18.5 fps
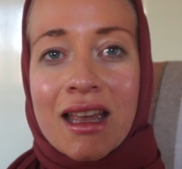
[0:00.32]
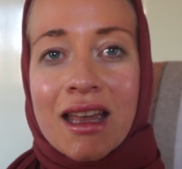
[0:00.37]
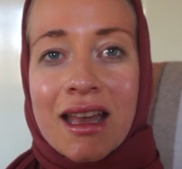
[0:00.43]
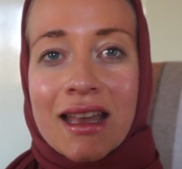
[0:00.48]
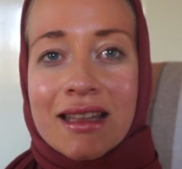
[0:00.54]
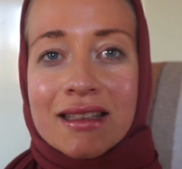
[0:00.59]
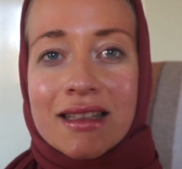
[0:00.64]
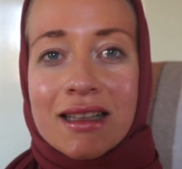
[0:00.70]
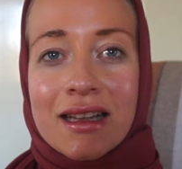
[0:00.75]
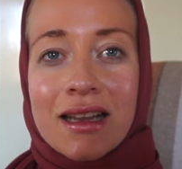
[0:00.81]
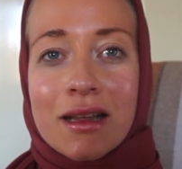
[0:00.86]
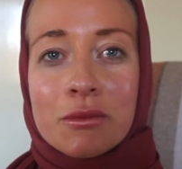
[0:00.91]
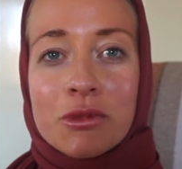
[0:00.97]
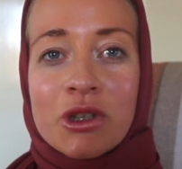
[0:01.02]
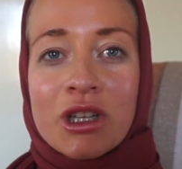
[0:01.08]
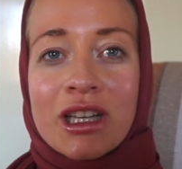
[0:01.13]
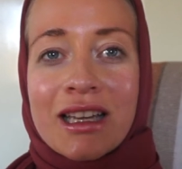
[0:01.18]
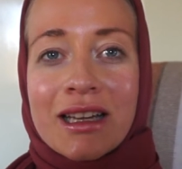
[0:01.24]

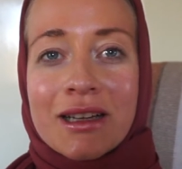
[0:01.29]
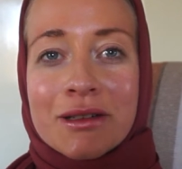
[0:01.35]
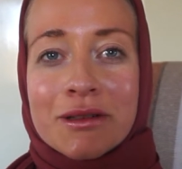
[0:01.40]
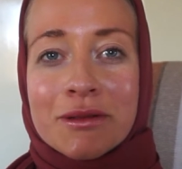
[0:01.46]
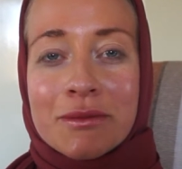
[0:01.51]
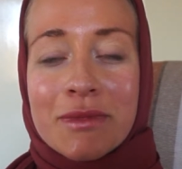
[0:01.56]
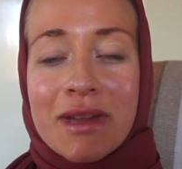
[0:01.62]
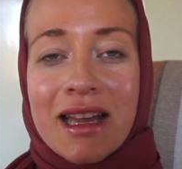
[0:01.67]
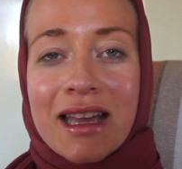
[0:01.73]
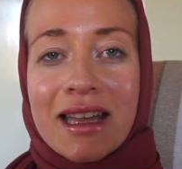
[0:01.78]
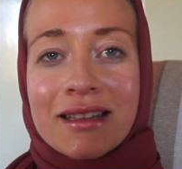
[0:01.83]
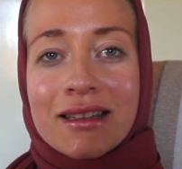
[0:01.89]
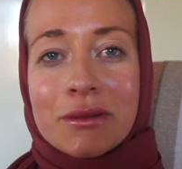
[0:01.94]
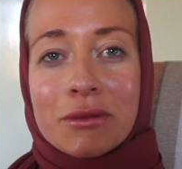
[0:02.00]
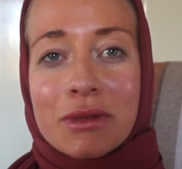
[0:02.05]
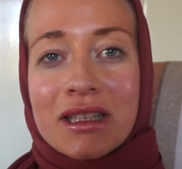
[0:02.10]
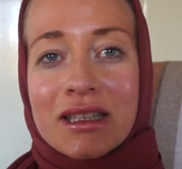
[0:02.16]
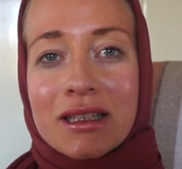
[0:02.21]
Assalamu alaikum
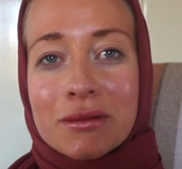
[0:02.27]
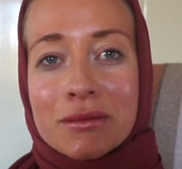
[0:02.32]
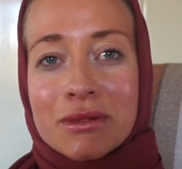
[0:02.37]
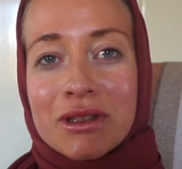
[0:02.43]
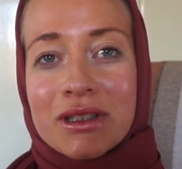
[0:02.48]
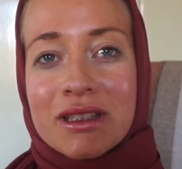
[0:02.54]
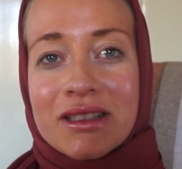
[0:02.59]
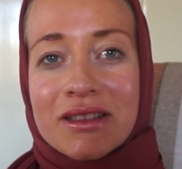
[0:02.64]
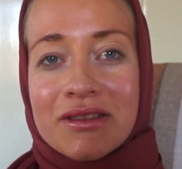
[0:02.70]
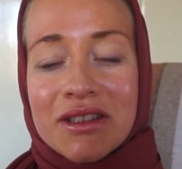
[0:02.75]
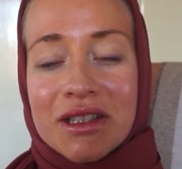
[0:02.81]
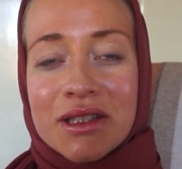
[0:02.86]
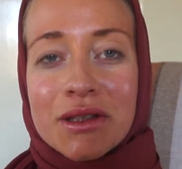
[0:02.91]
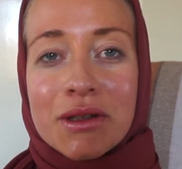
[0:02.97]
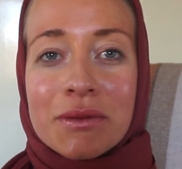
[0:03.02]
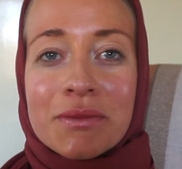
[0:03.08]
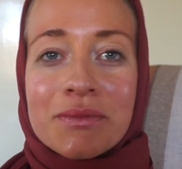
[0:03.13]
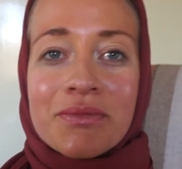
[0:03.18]
and welcome to this
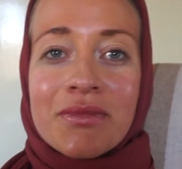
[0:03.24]
video.